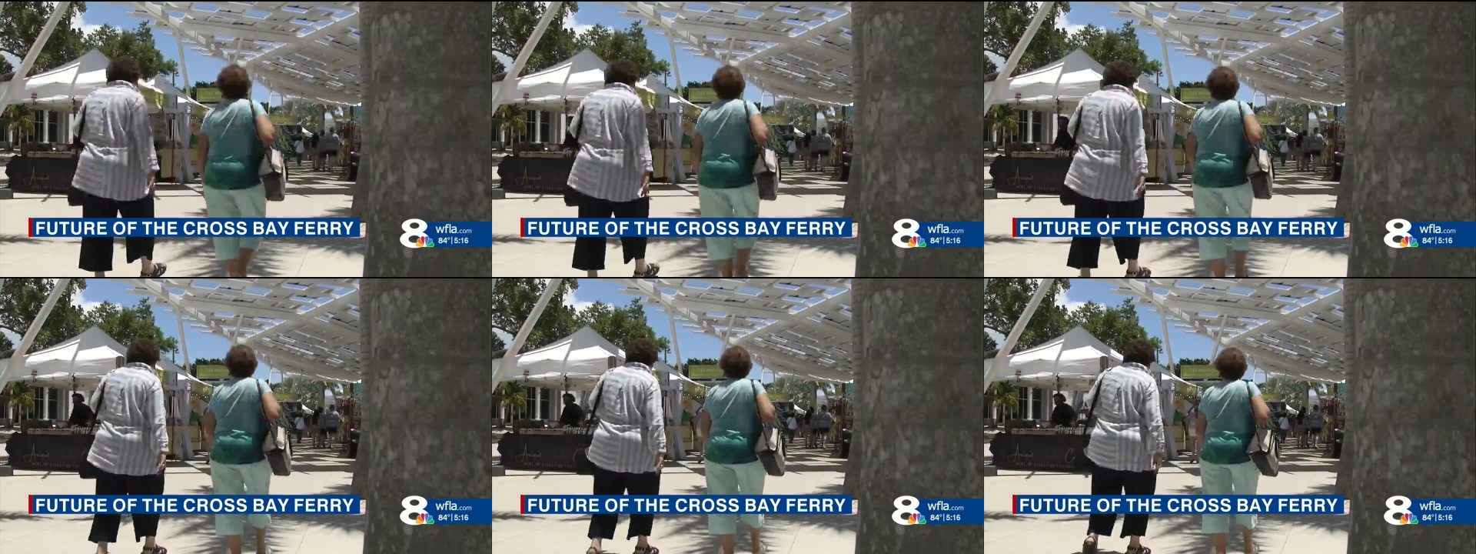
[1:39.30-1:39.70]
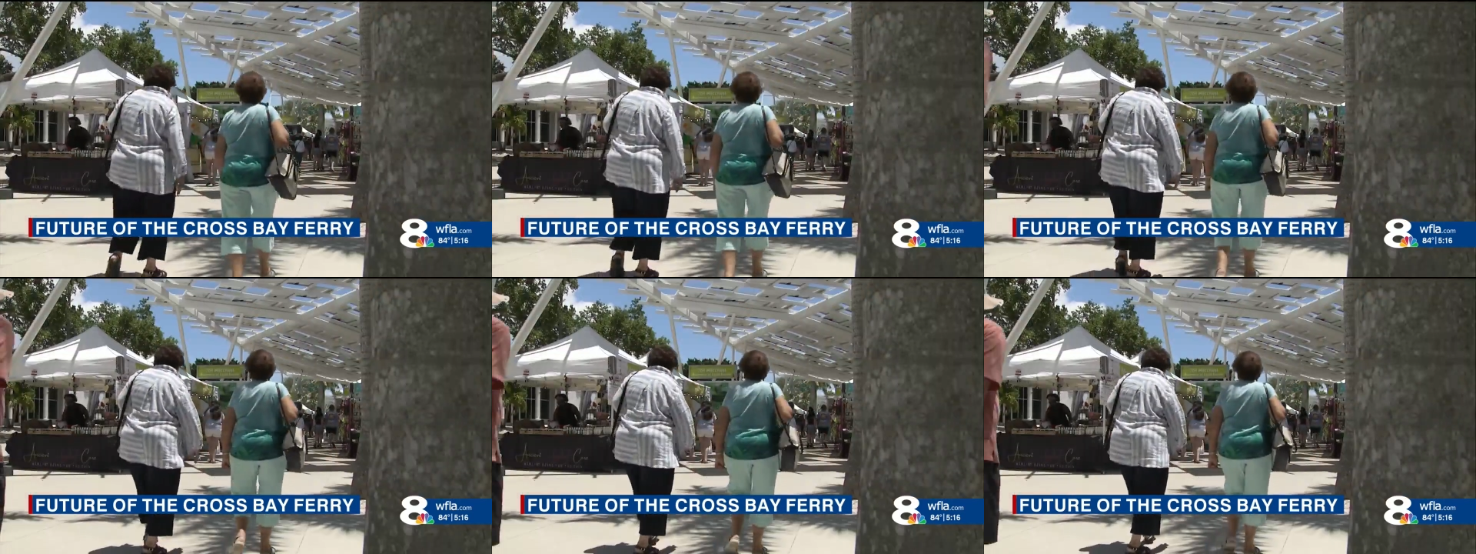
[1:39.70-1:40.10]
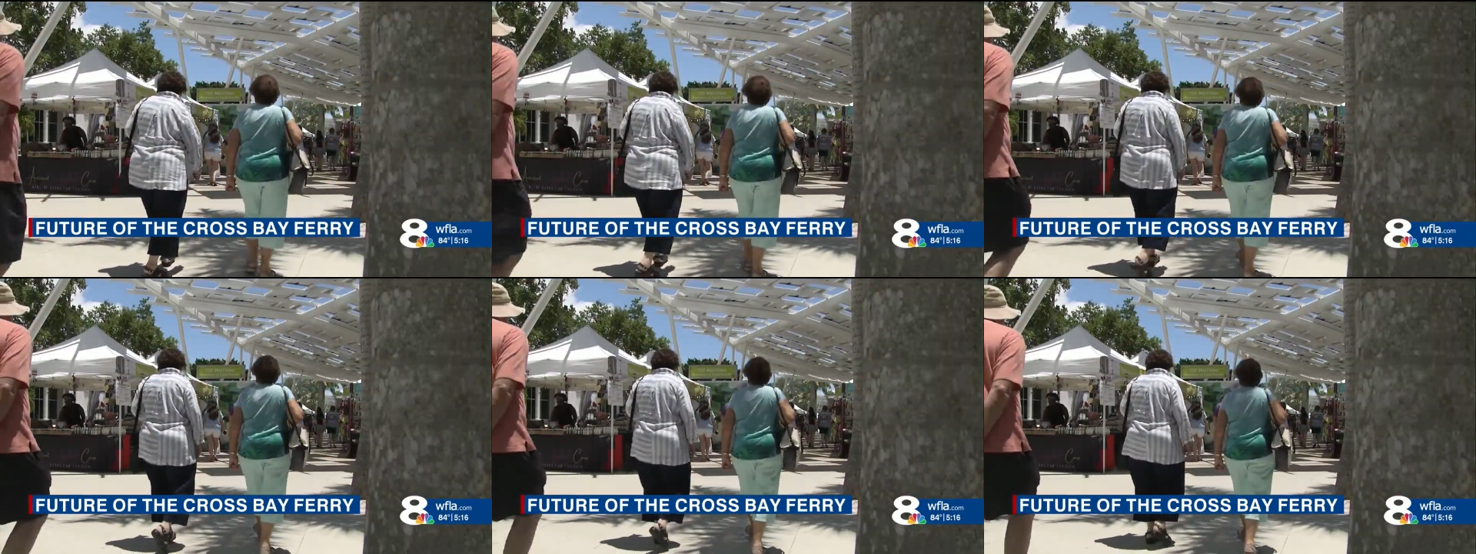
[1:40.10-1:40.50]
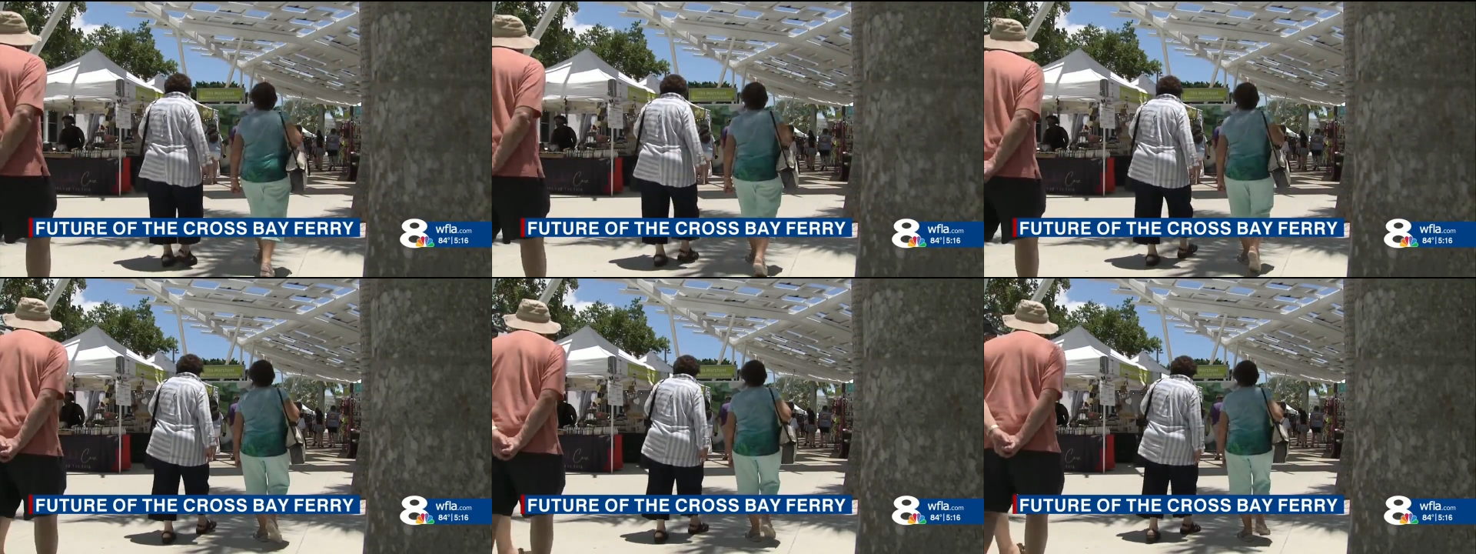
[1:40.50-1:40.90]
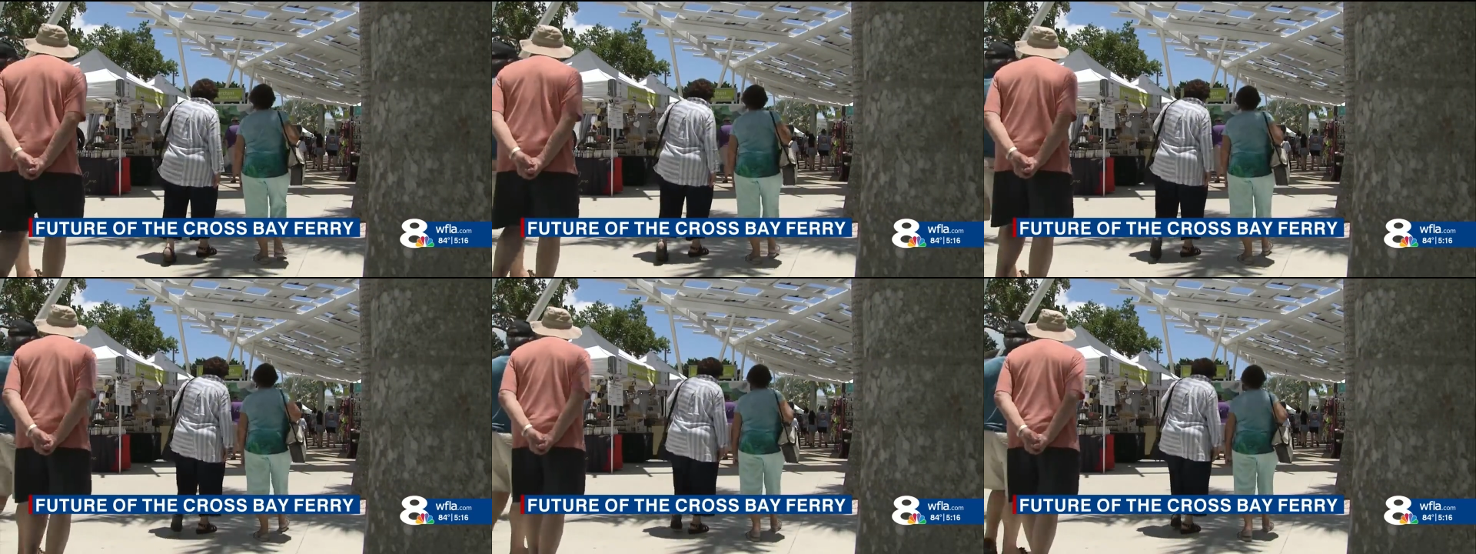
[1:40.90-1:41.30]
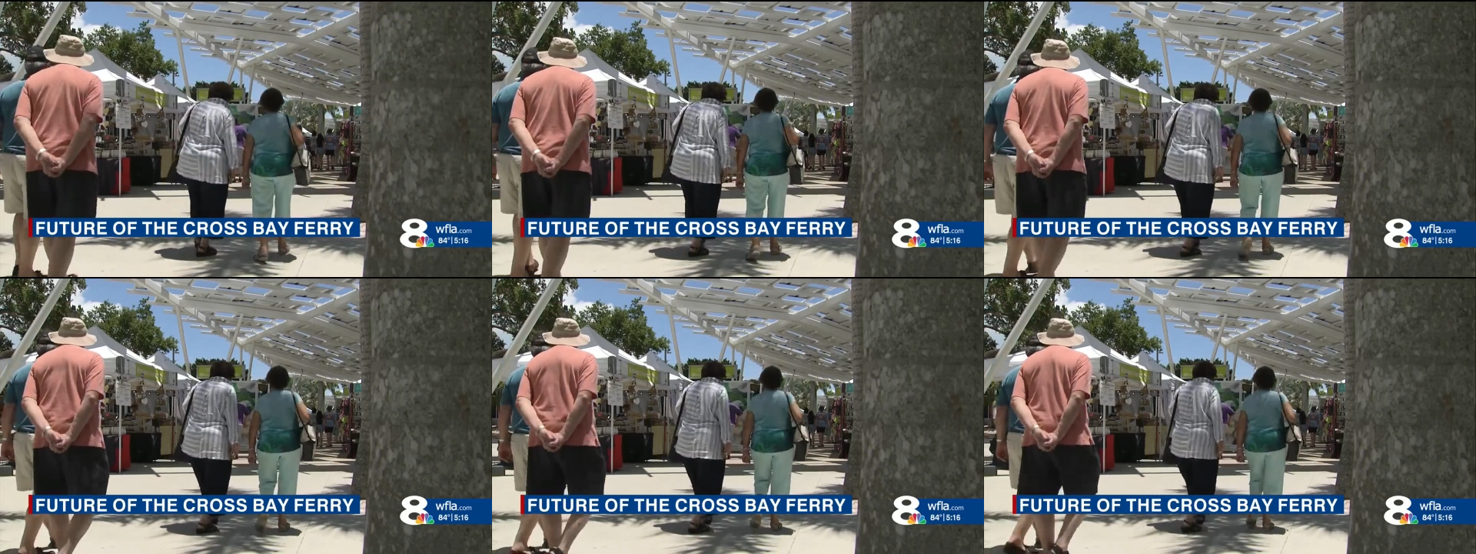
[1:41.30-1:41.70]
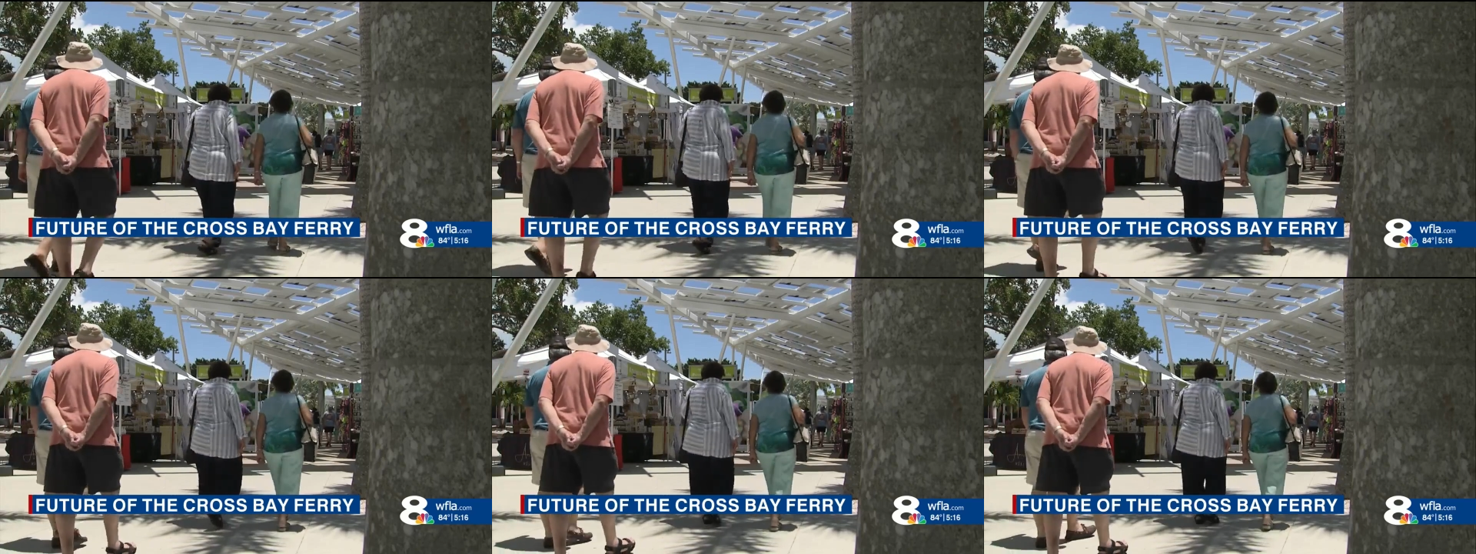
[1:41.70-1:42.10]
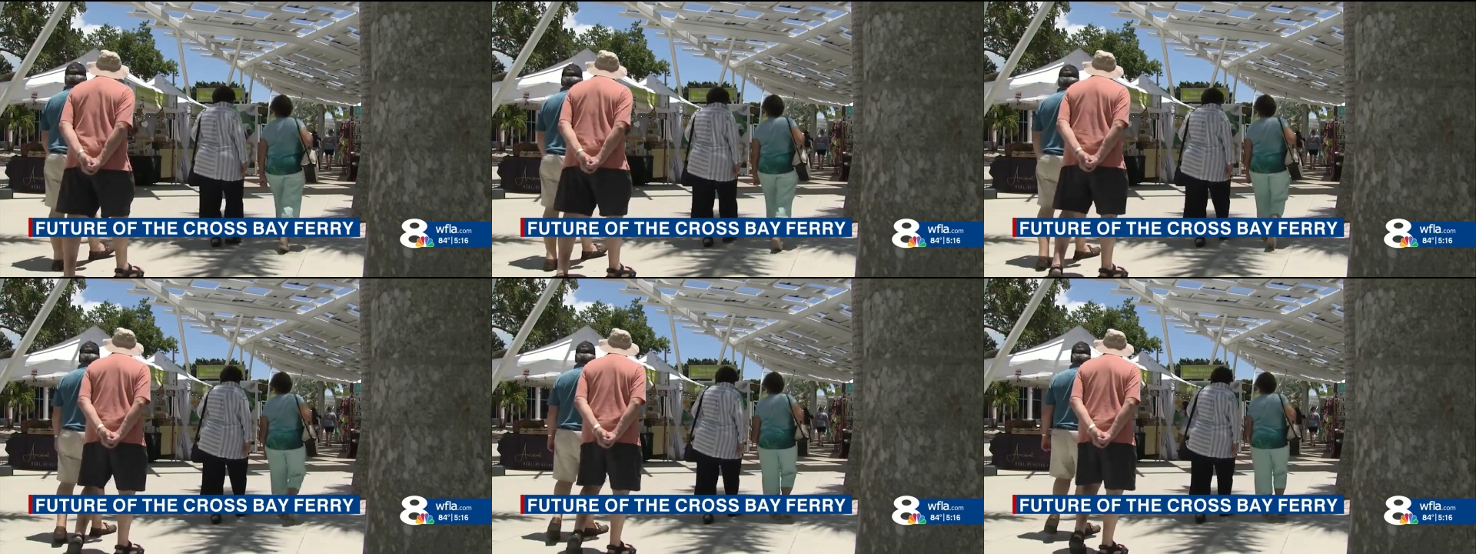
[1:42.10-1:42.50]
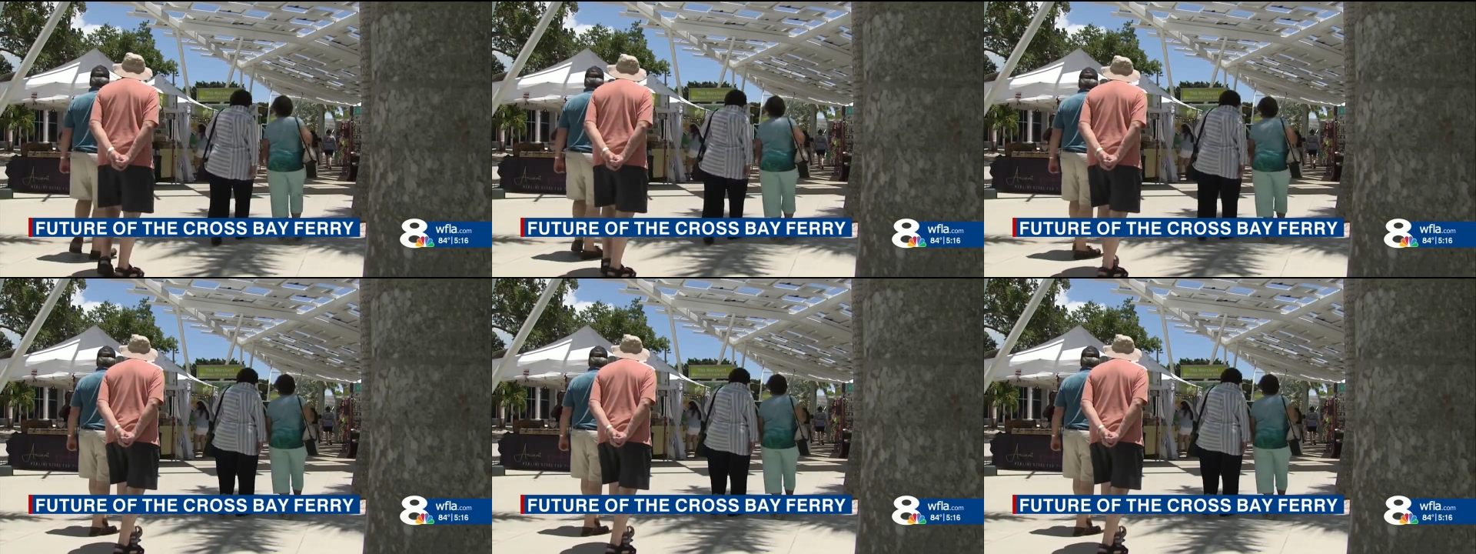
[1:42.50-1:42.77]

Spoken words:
No face is visible, so there are no lips to read.